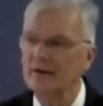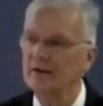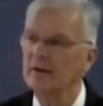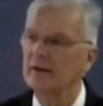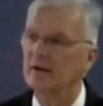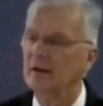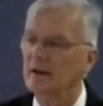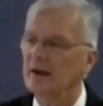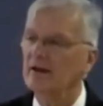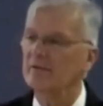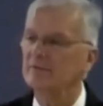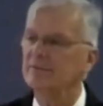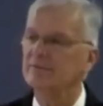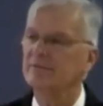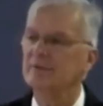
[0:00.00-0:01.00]

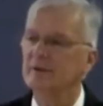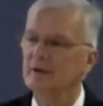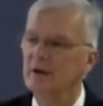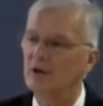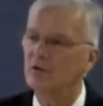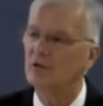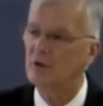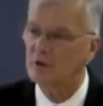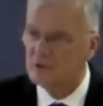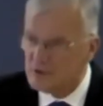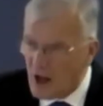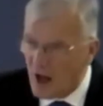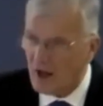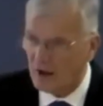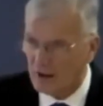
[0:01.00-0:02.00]
Life is the
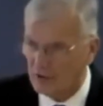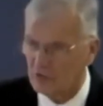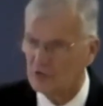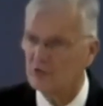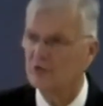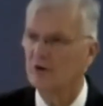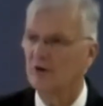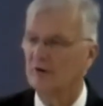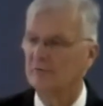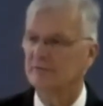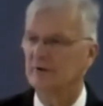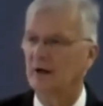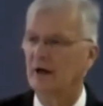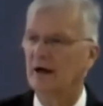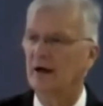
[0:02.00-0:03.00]
knowledge of
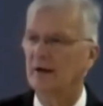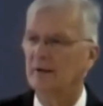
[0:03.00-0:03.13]
God,